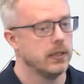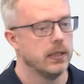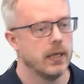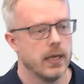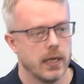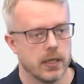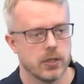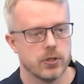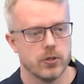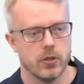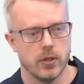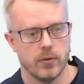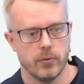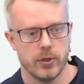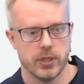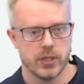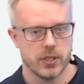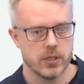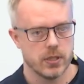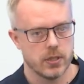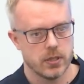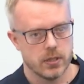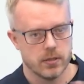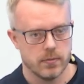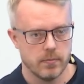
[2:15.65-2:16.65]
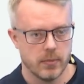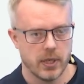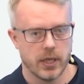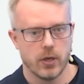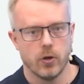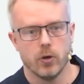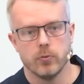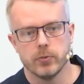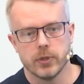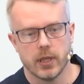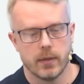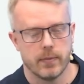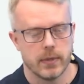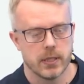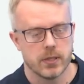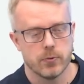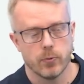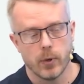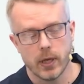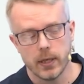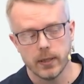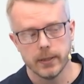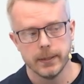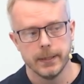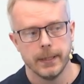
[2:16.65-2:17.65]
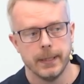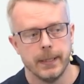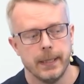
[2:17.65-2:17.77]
actually, which is my hometown as well.